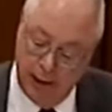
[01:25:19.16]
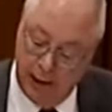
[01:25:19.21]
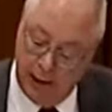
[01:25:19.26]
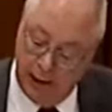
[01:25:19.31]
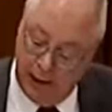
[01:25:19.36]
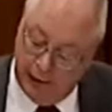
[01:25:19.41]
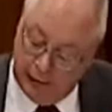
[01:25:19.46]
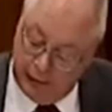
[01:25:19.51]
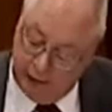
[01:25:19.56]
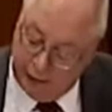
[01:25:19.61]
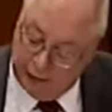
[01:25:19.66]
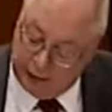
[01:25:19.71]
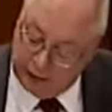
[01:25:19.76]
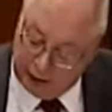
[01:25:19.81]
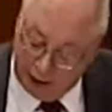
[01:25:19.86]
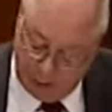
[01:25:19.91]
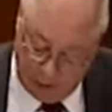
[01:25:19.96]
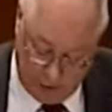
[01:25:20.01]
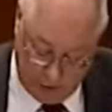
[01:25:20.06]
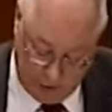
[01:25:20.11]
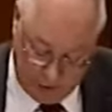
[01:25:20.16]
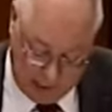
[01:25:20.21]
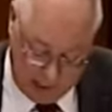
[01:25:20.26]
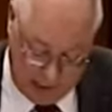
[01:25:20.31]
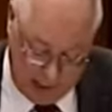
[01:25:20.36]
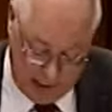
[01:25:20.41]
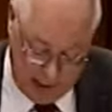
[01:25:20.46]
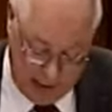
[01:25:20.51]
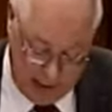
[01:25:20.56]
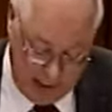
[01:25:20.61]
And even some of
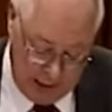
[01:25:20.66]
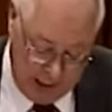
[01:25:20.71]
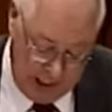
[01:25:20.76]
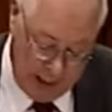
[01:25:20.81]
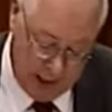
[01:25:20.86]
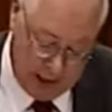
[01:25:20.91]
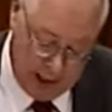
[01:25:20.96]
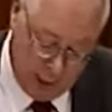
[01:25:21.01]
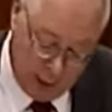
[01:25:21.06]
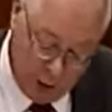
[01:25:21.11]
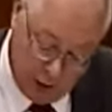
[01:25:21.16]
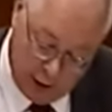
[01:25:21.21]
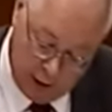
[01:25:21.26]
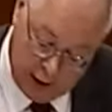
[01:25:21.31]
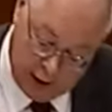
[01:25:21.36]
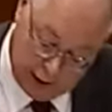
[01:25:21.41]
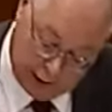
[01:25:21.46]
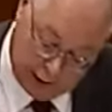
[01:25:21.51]
the smaller